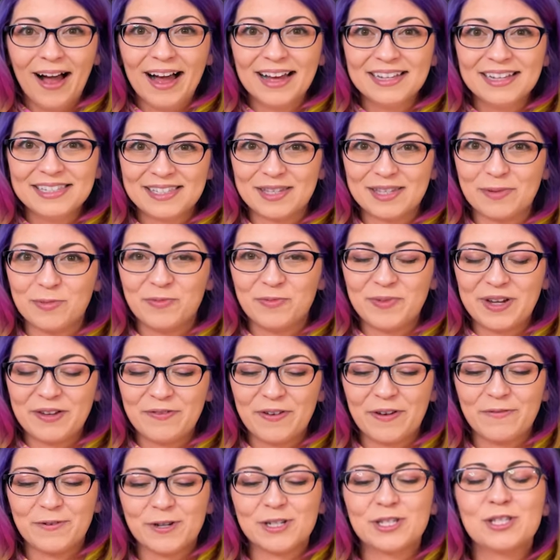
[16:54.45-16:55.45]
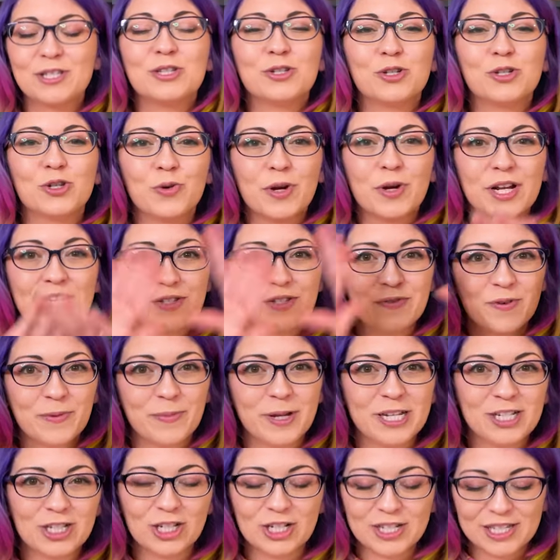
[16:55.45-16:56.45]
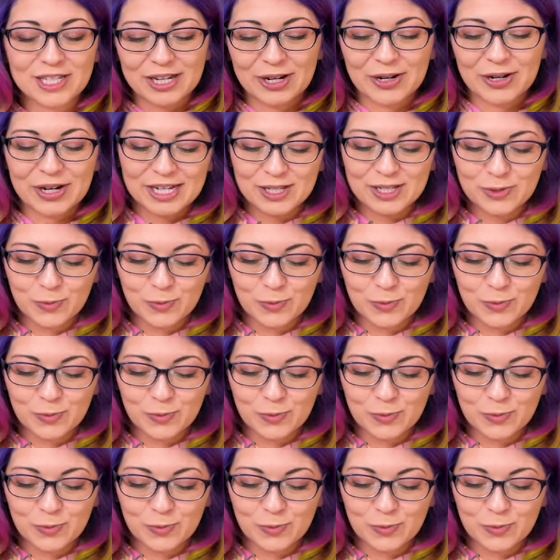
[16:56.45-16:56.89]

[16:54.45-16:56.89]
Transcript: some of my favorites, the Transformation series,